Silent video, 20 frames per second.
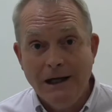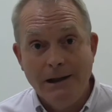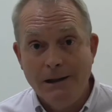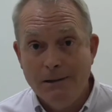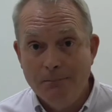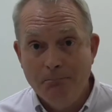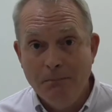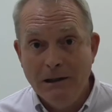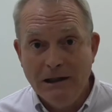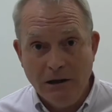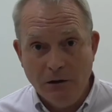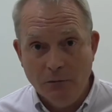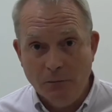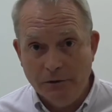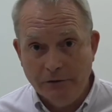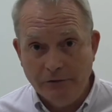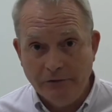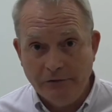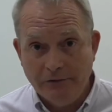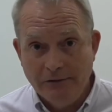
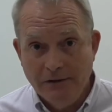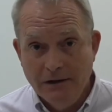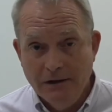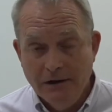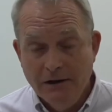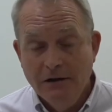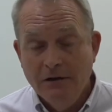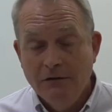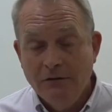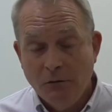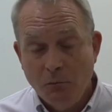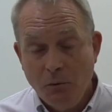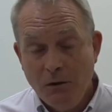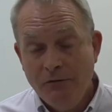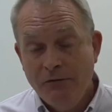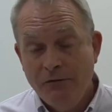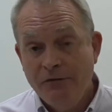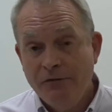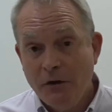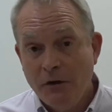unambiguous. So,
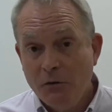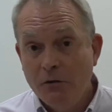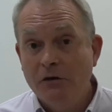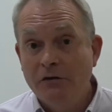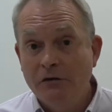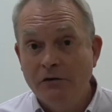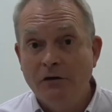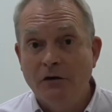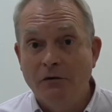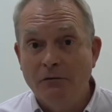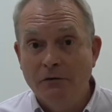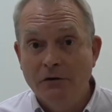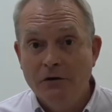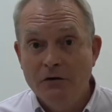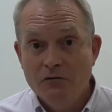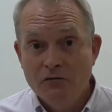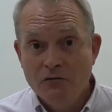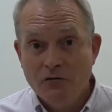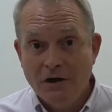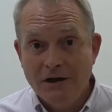we've focused
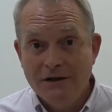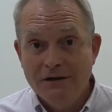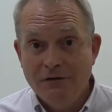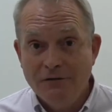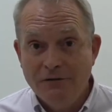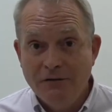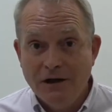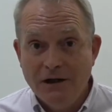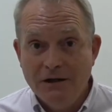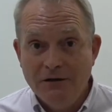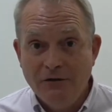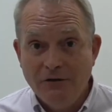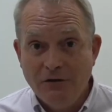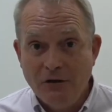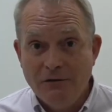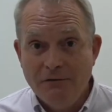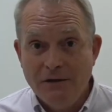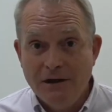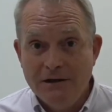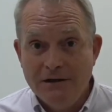on trying to find
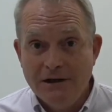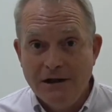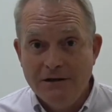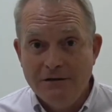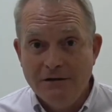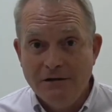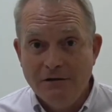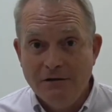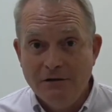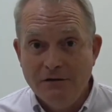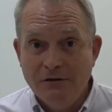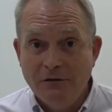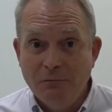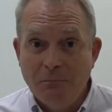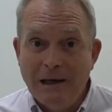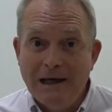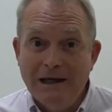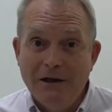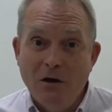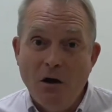survey data that
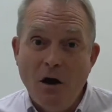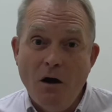span